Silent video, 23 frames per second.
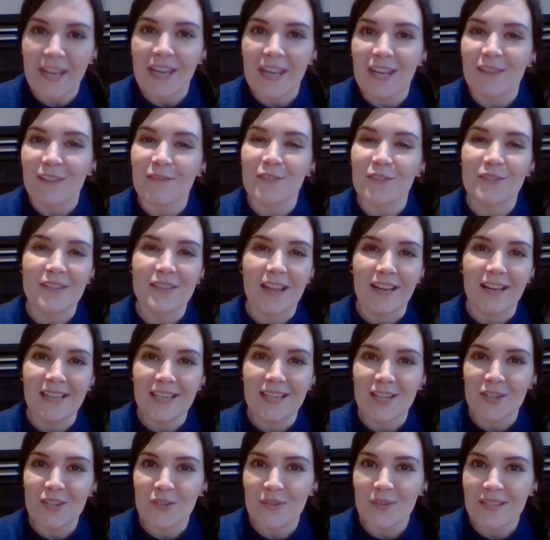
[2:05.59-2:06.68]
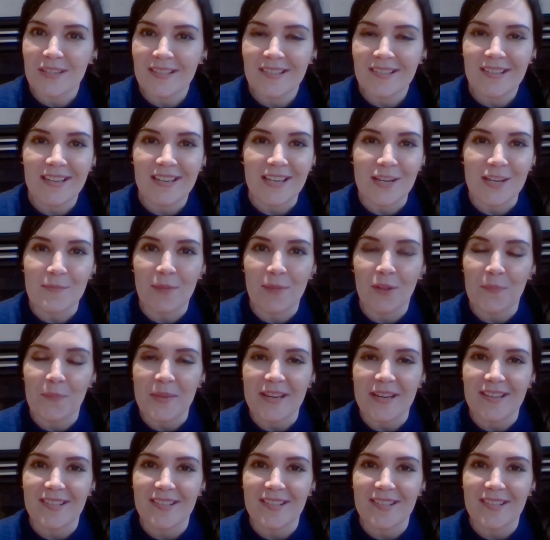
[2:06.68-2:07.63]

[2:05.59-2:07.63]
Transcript: If there's any interest, email me at